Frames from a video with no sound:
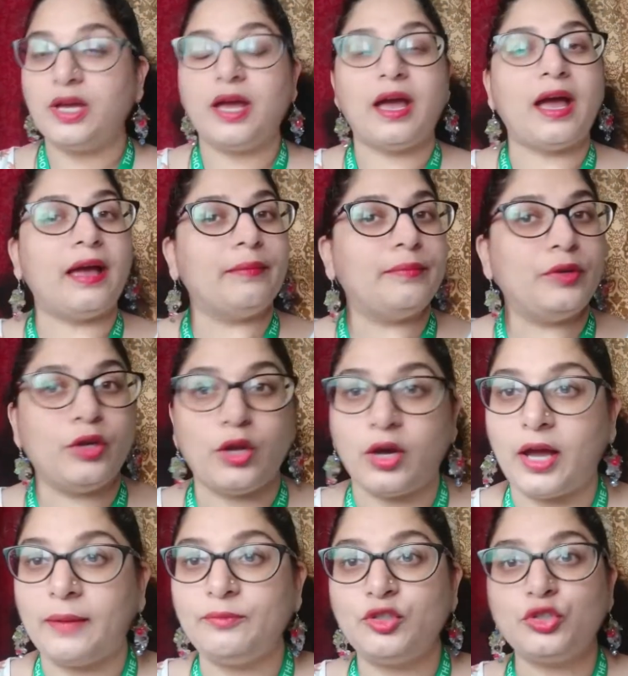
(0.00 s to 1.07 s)
I'm not,
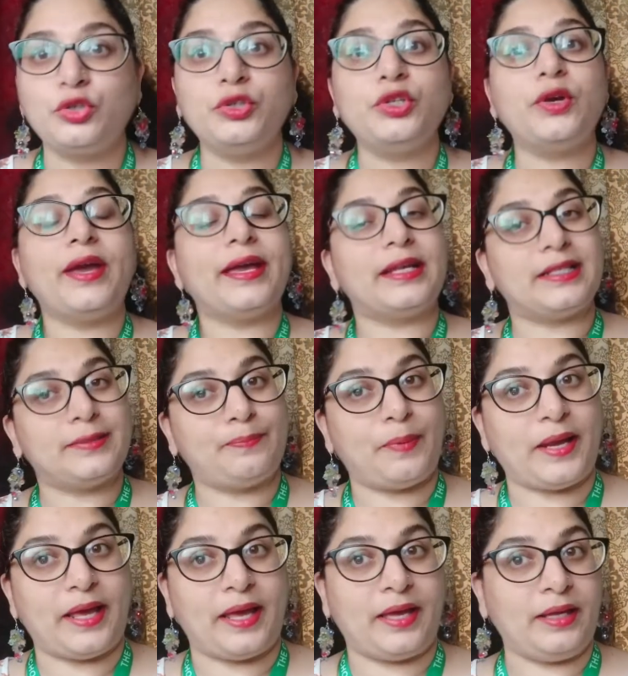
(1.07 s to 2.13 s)
I'm just going to
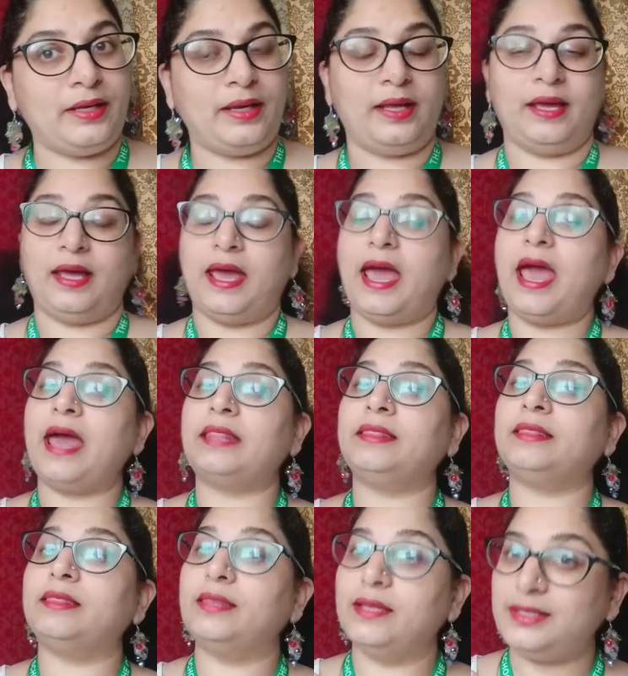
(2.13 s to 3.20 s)
explain
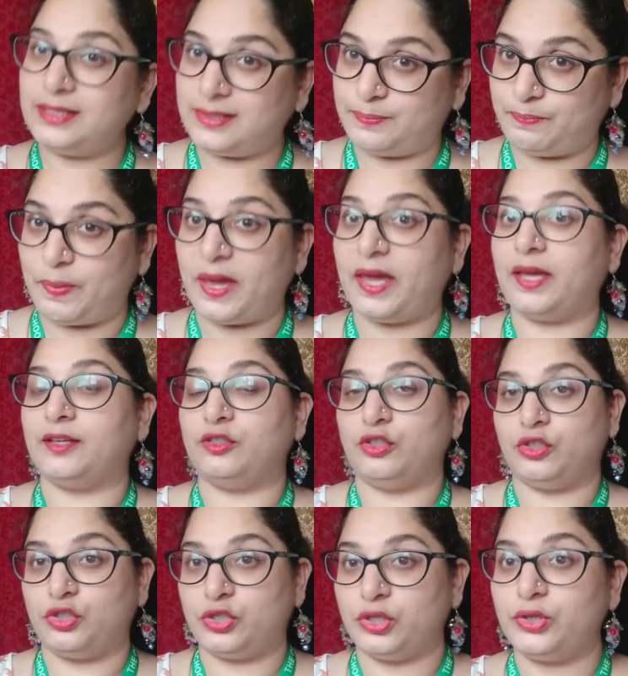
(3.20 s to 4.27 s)
and this page
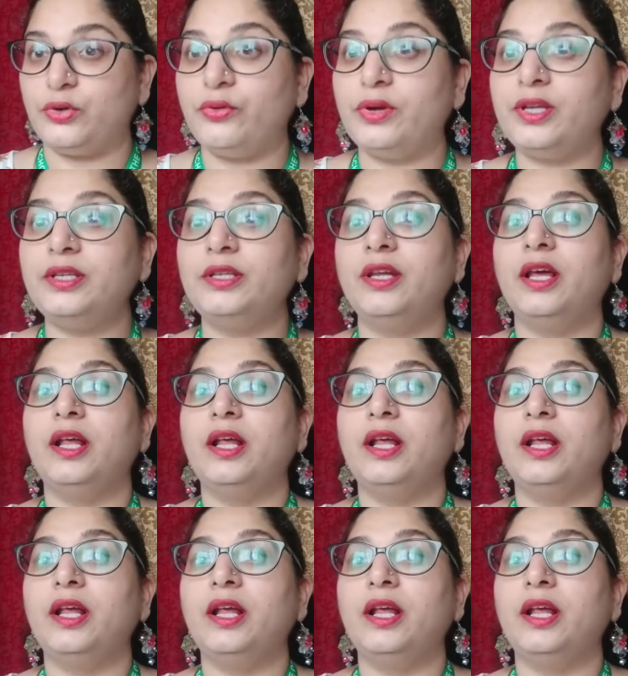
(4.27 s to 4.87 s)
children